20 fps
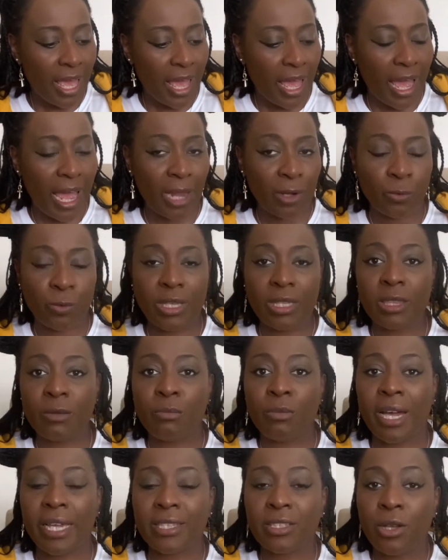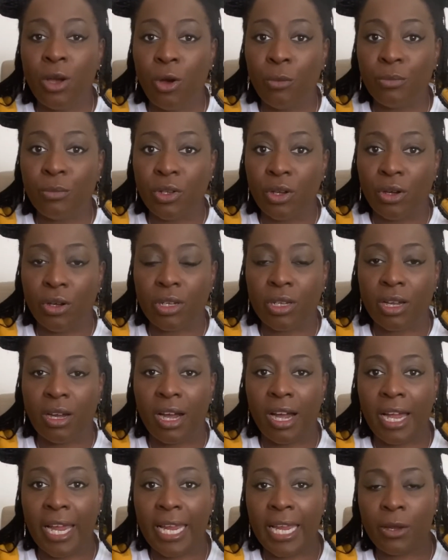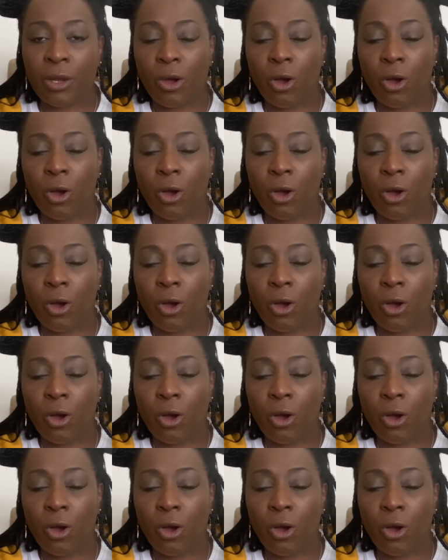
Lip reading: And with my Tom Nook, I